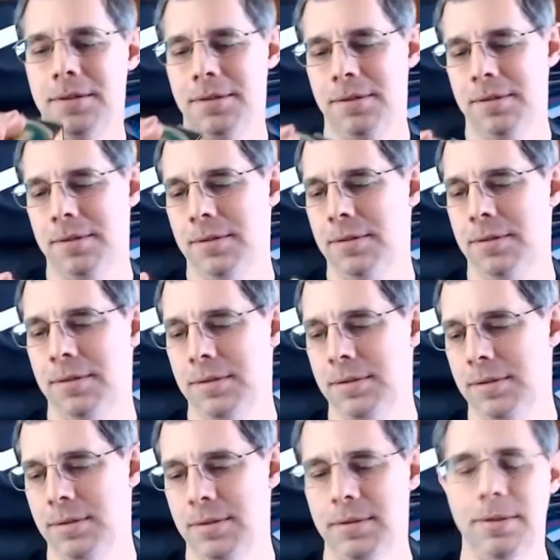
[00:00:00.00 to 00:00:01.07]

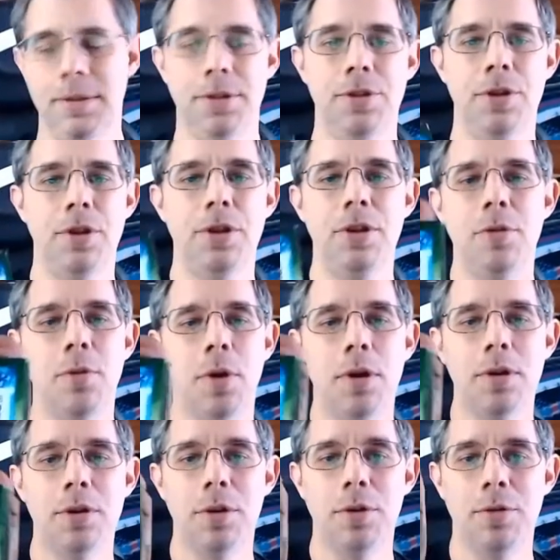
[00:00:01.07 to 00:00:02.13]
there's a
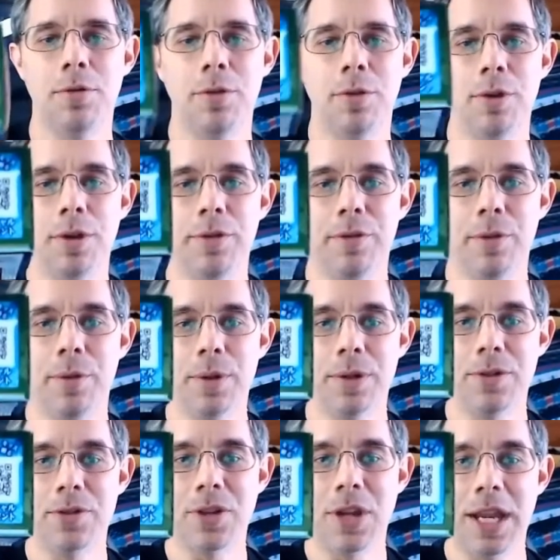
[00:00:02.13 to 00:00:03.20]
QR code for you if you want
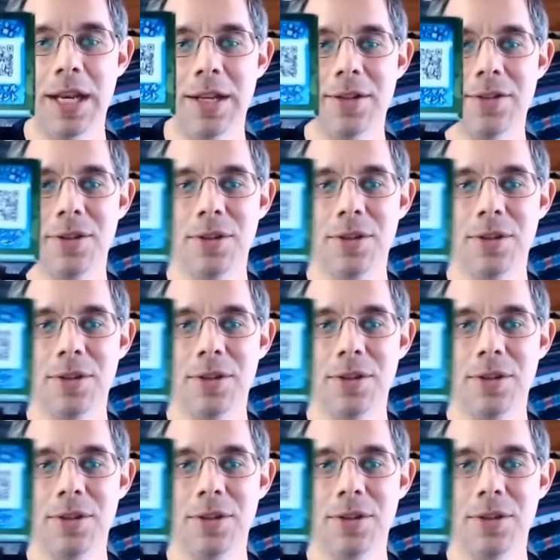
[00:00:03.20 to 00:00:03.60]
to scan it,